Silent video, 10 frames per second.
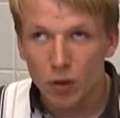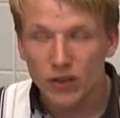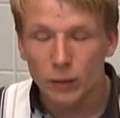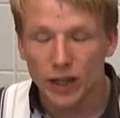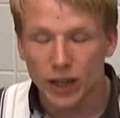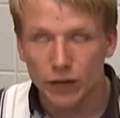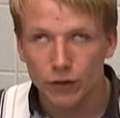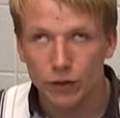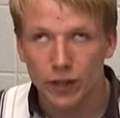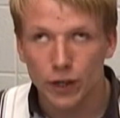I want to say my
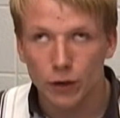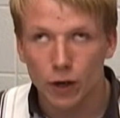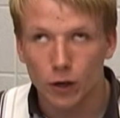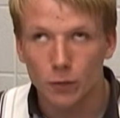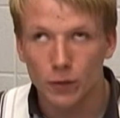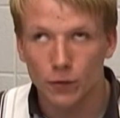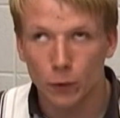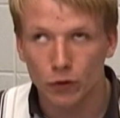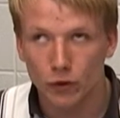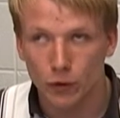last year of kindergarten, maybe
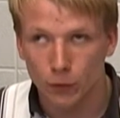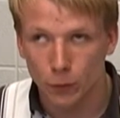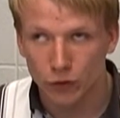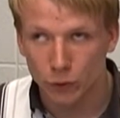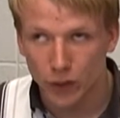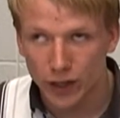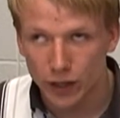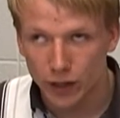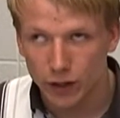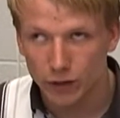first year of first
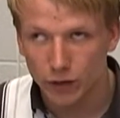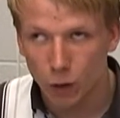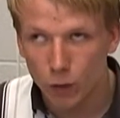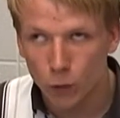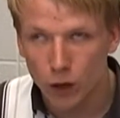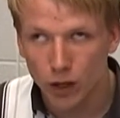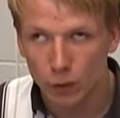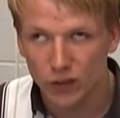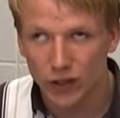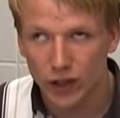grade. So overall,
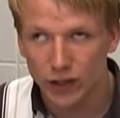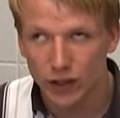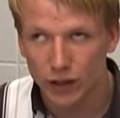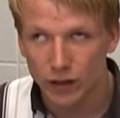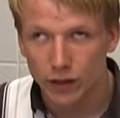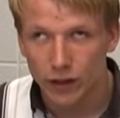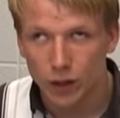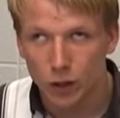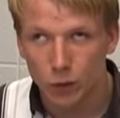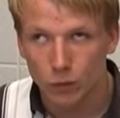I would say that,
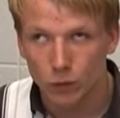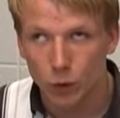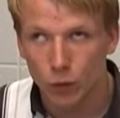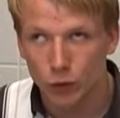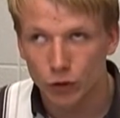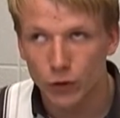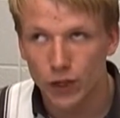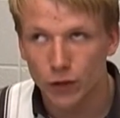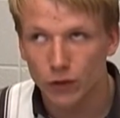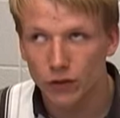you know, over 2
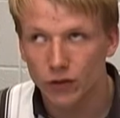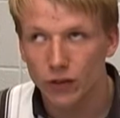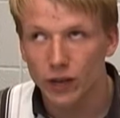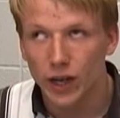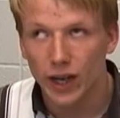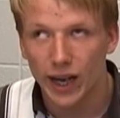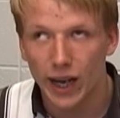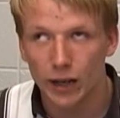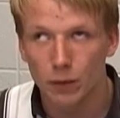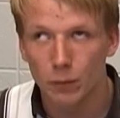years, I
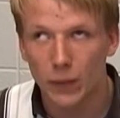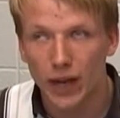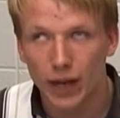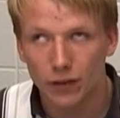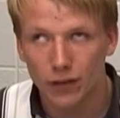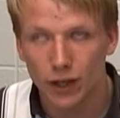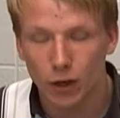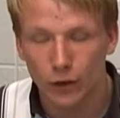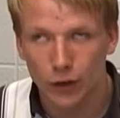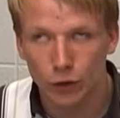had math and
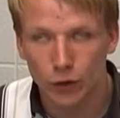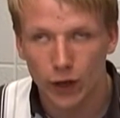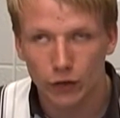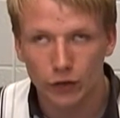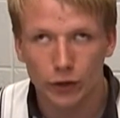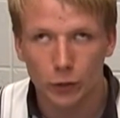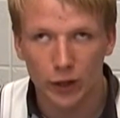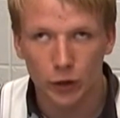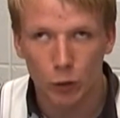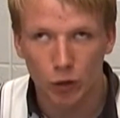all the contractions in
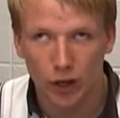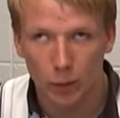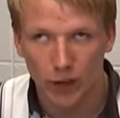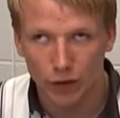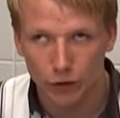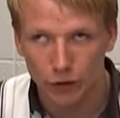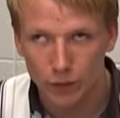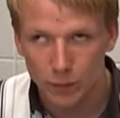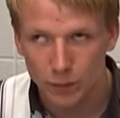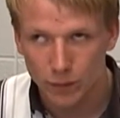grade 2 Braille
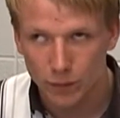mastered.